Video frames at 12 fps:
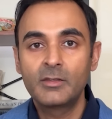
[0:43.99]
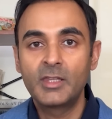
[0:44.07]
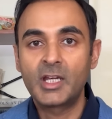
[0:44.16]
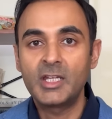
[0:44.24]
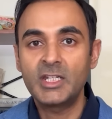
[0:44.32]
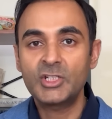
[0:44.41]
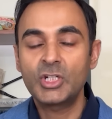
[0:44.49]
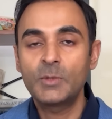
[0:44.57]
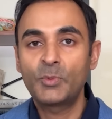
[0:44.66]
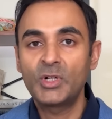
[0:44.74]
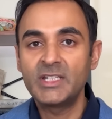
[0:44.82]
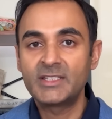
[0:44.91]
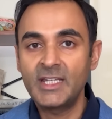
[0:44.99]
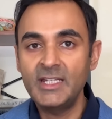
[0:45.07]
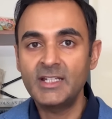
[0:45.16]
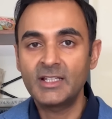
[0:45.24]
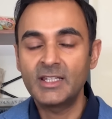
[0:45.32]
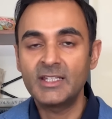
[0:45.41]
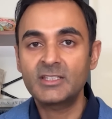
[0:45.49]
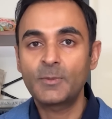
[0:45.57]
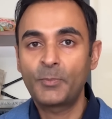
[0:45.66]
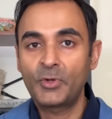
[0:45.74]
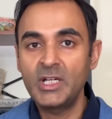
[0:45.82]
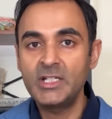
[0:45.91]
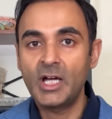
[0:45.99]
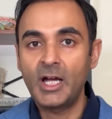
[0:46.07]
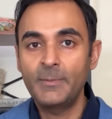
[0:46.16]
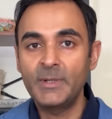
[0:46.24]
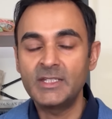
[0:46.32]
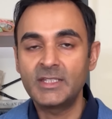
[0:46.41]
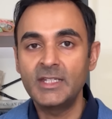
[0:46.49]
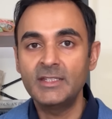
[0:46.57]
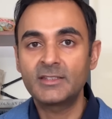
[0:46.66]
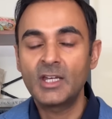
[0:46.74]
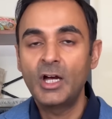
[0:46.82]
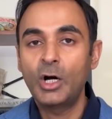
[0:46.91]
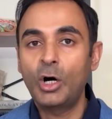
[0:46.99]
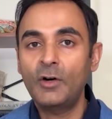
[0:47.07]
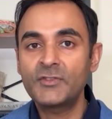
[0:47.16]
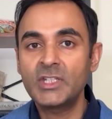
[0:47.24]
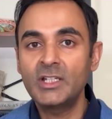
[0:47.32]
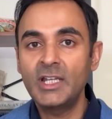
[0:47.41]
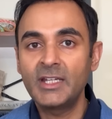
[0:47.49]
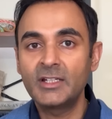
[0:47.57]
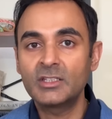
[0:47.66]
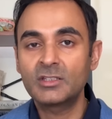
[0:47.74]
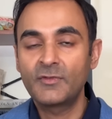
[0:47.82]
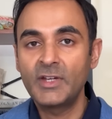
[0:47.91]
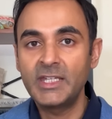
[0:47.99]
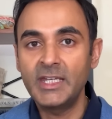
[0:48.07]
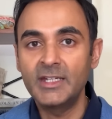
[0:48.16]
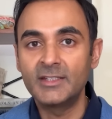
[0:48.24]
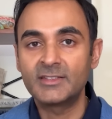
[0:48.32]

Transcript: The condition preceding this, prediabetes, often lingers for years.